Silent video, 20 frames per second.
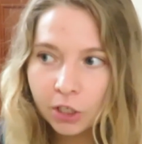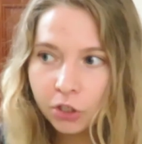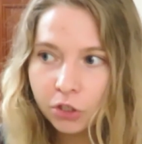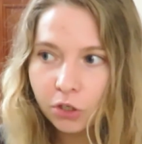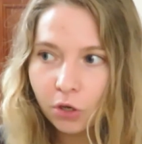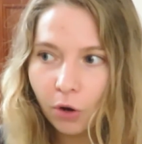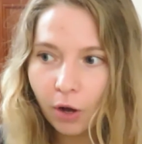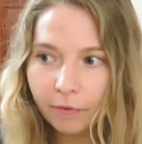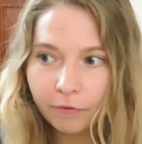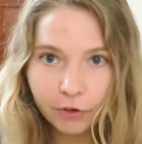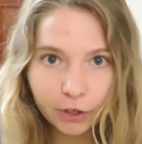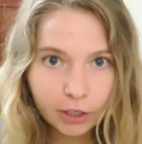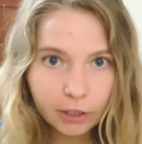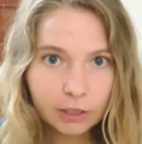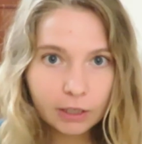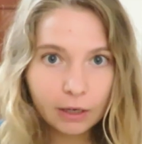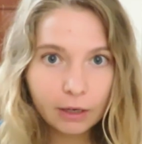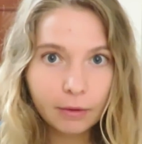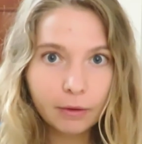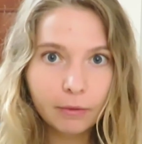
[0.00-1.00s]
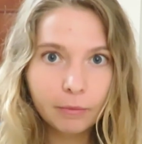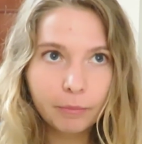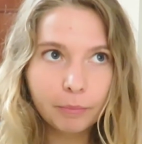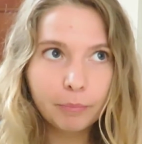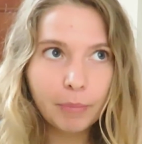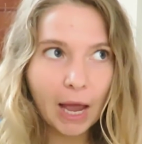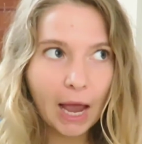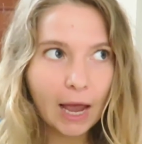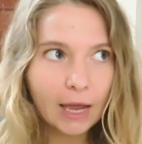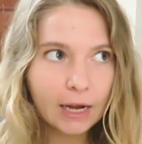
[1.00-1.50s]
So I'm very
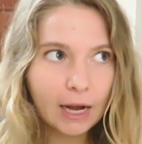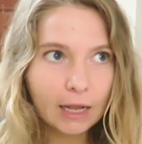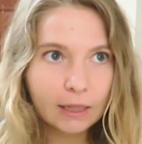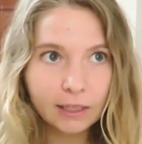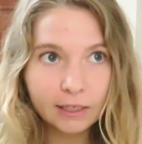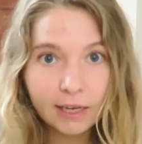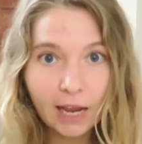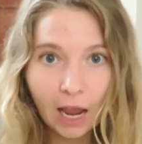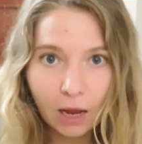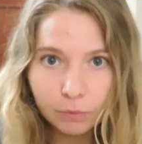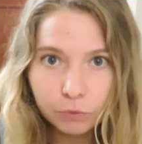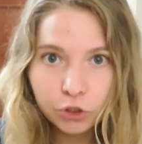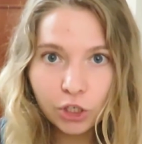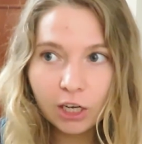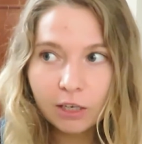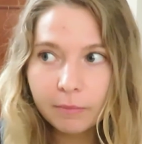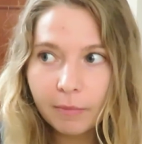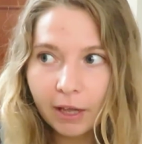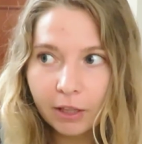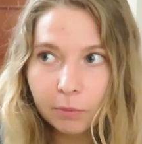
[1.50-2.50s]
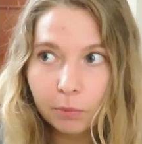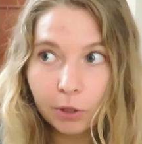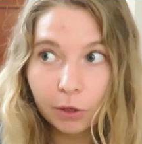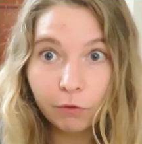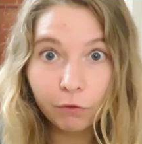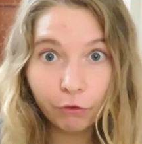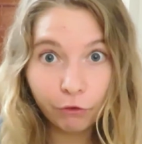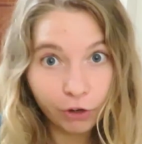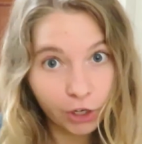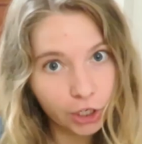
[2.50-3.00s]
bad at like abstract math, but
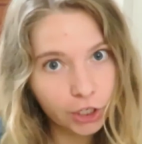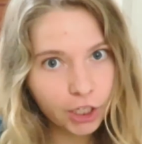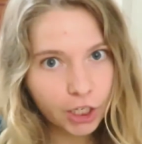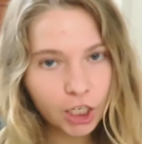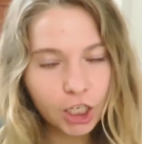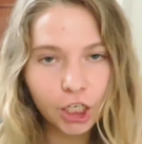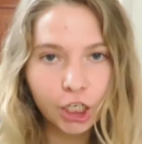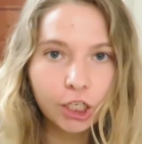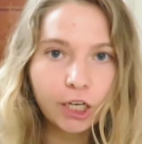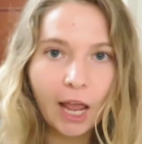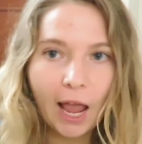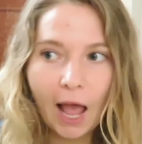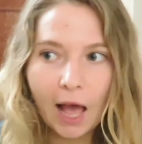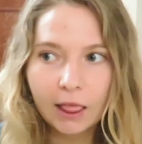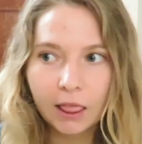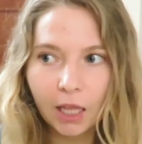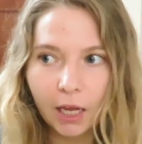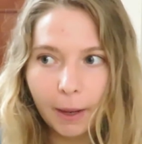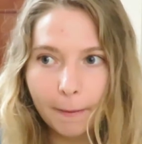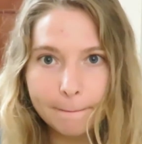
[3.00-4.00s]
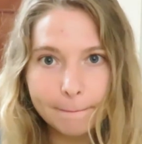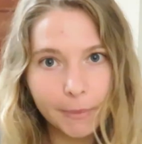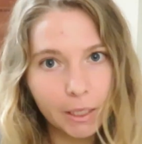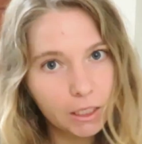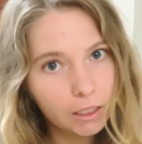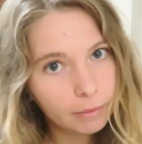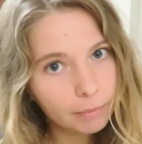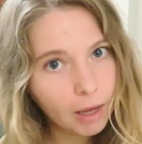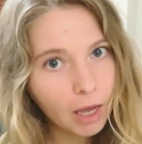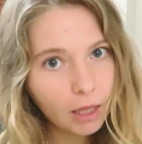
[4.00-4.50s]
I'm very good at like
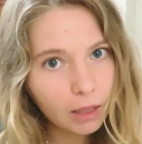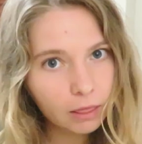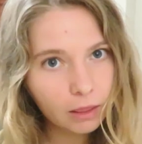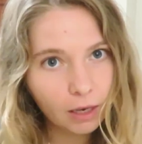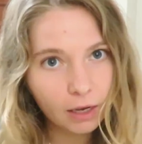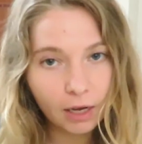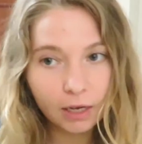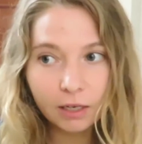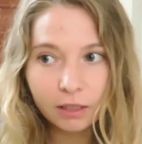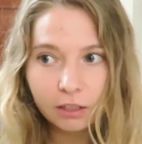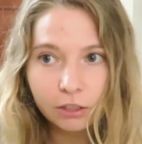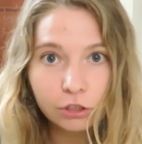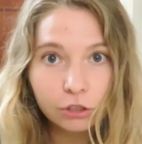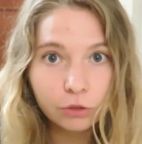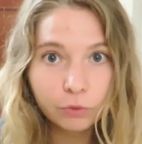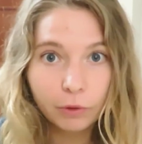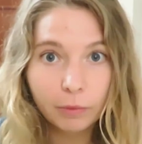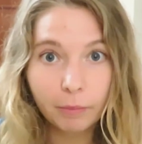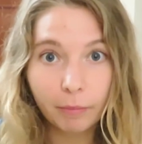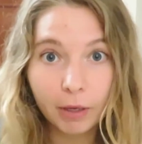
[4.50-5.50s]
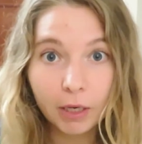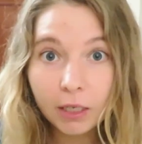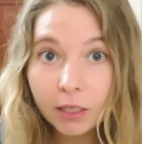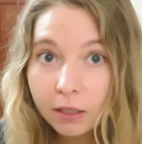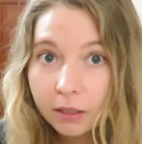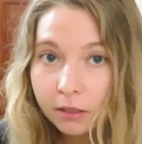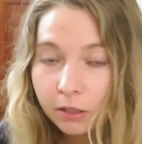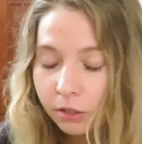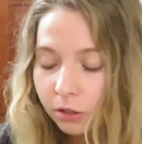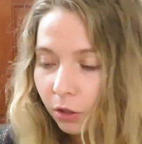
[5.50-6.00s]
money math and anything to do with
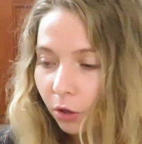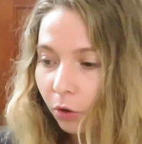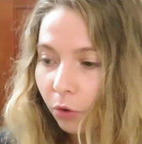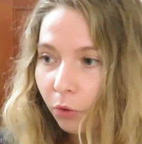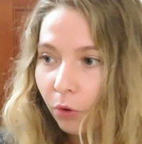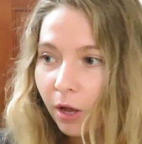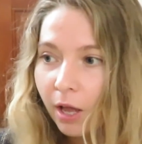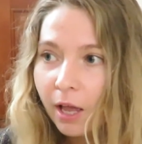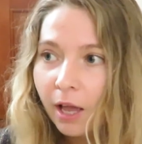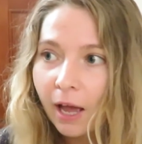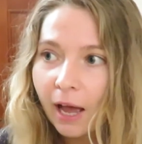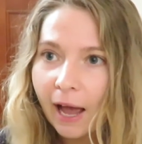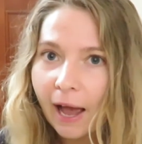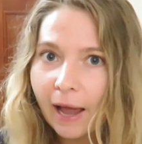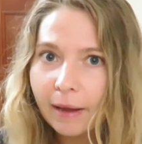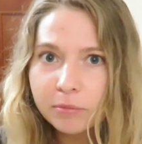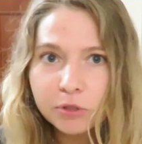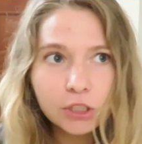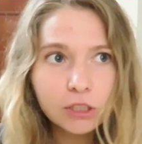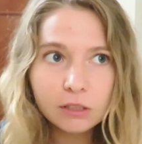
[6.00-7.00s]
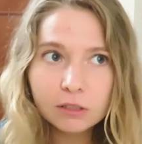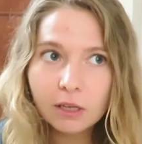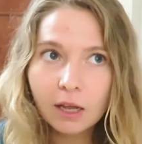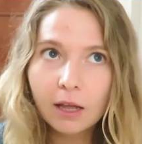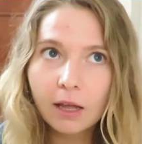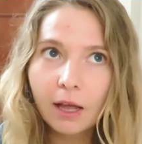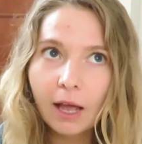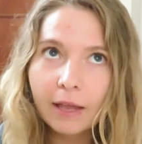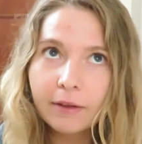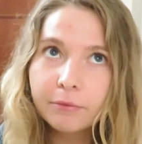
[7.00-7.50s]
money. So I
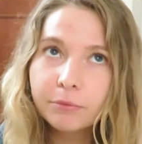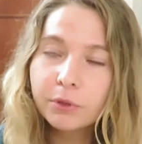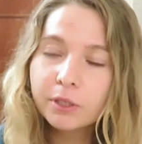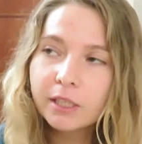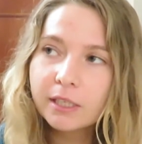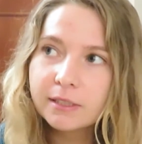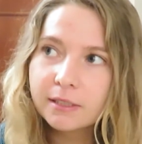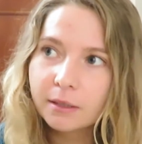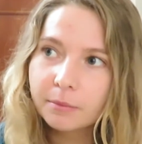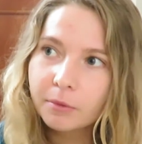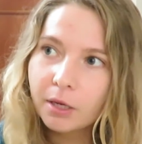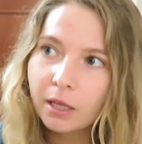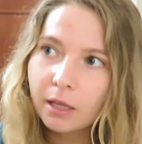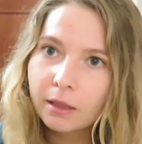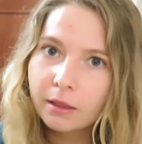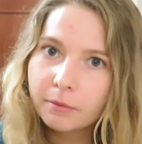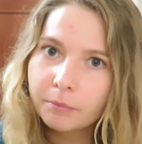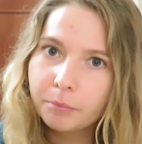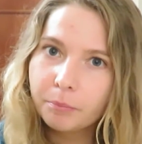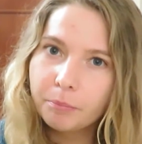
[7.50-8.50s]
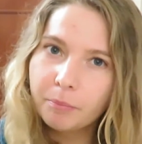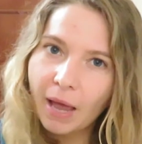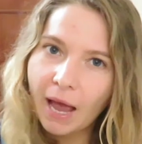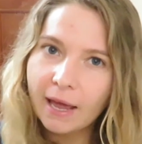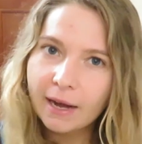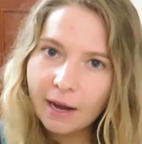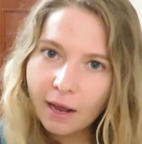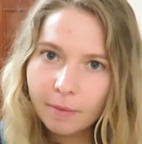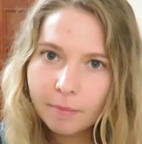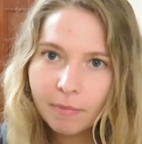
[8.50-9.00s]
realized that I'm not
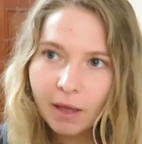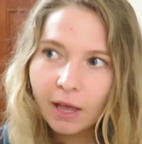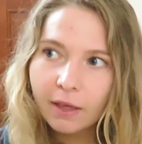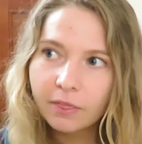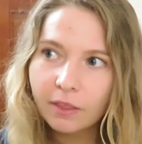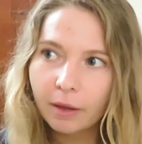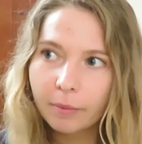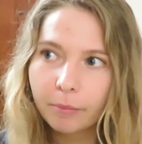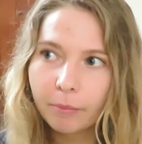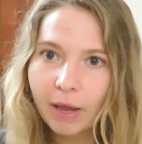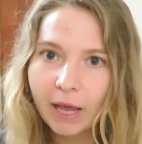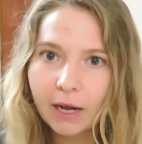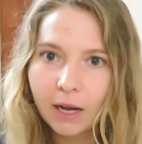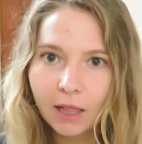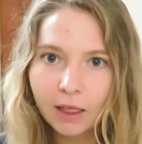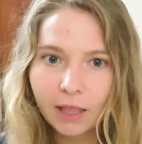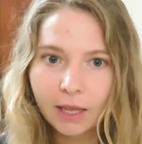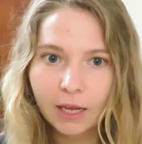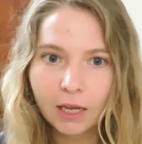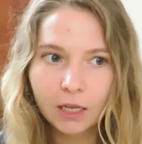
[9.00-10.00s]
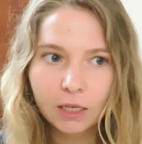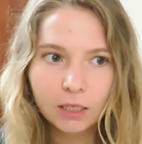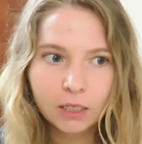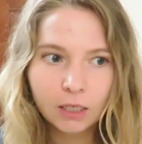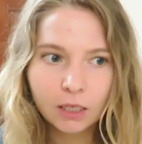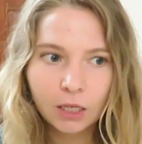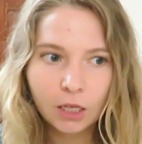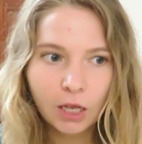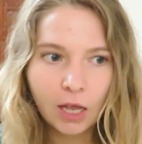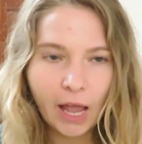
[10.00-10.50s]
bad at math, I'm bad at like
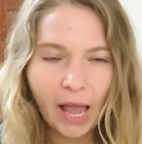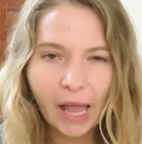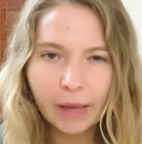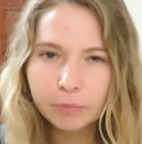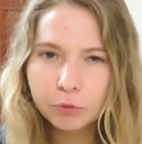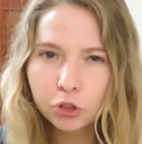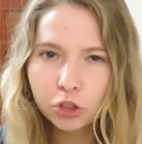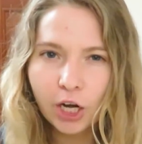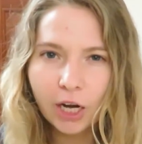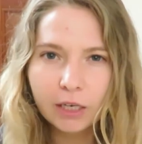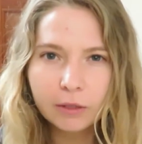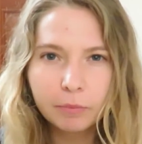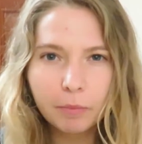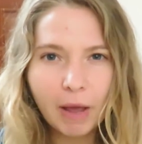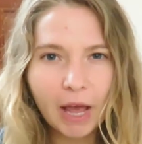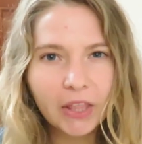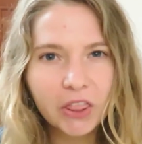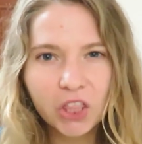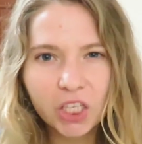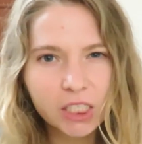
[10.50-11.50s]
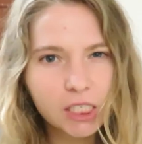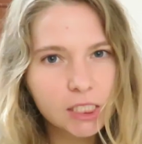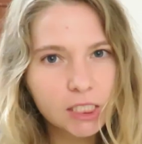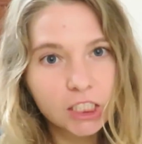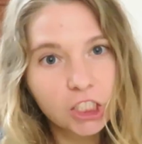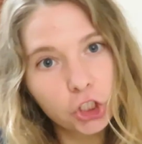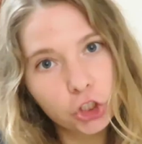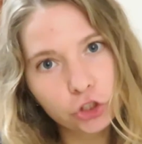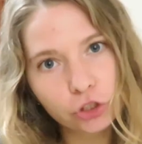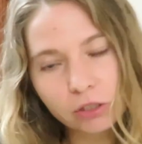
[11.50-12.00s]
abstract math that
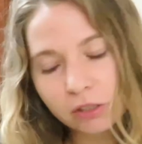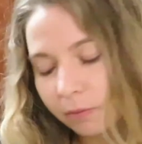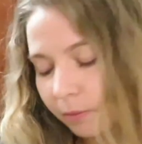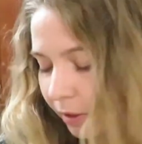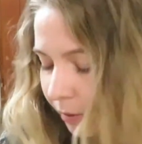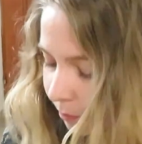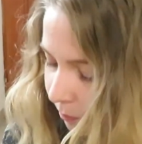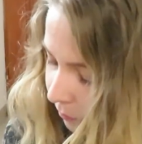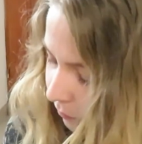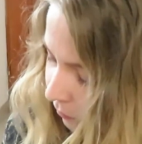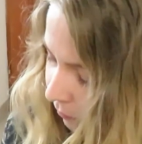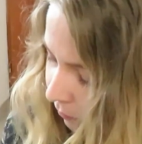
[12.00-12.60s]
doesn't interest me.